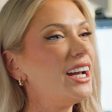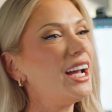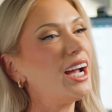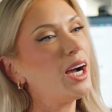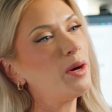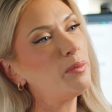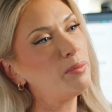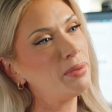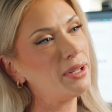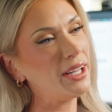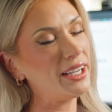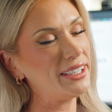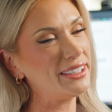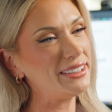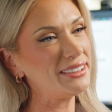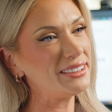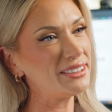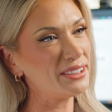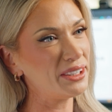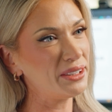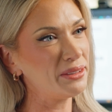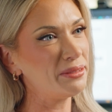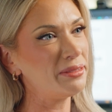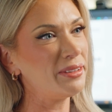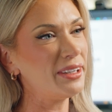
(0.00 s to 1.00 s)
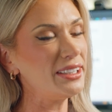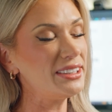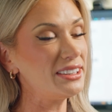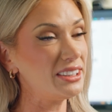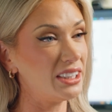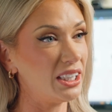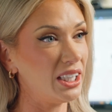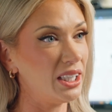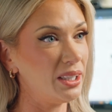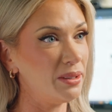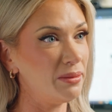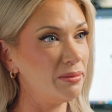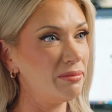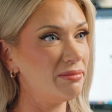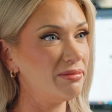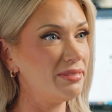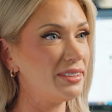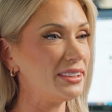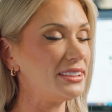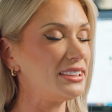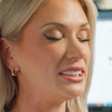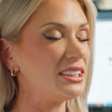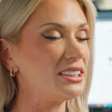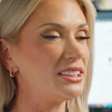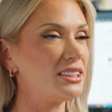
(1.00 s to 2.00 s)
Our Planit certified team
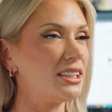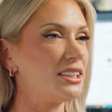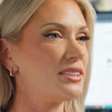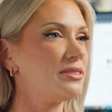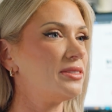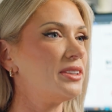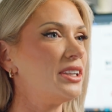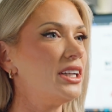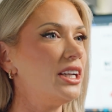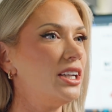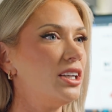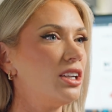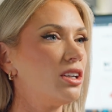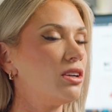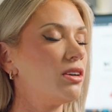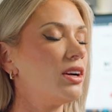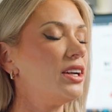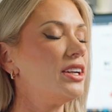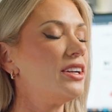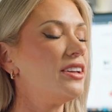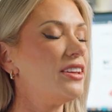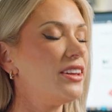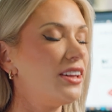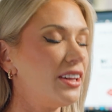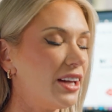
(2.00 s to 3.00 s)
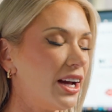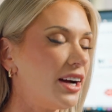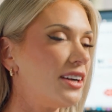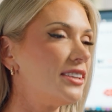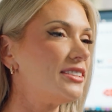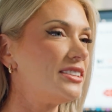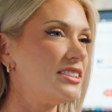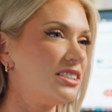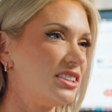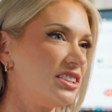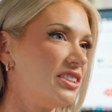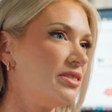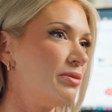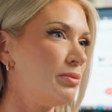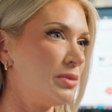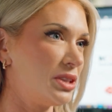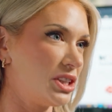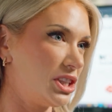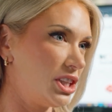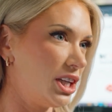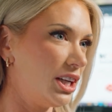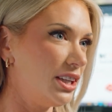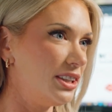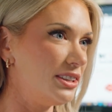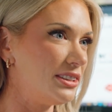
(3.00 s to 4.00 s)
has successfully integrated thousands of
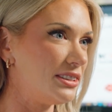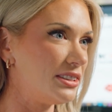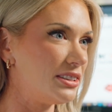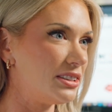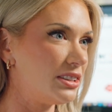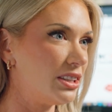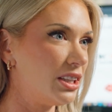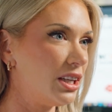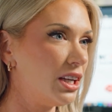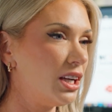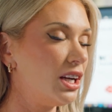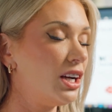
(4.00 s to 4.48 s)
machines